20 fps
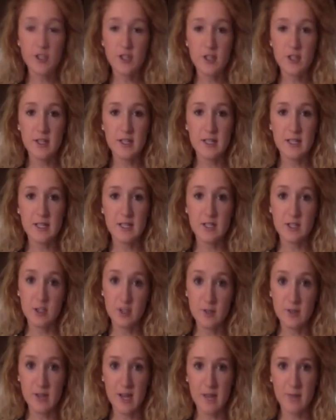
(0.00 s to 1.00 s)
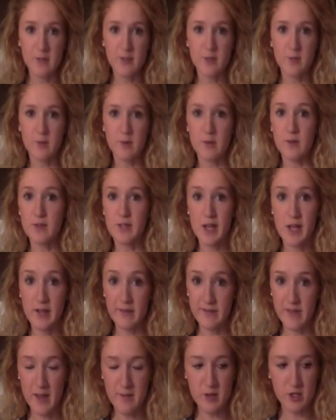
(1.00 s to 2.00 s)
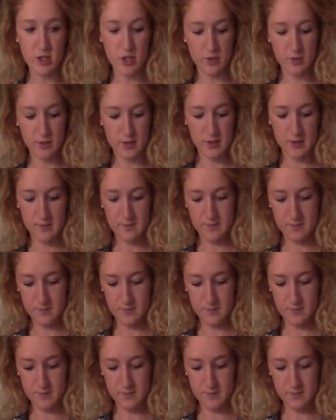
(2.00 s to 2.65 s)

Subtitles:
you're going to need 2 tablespoons of lemon juice.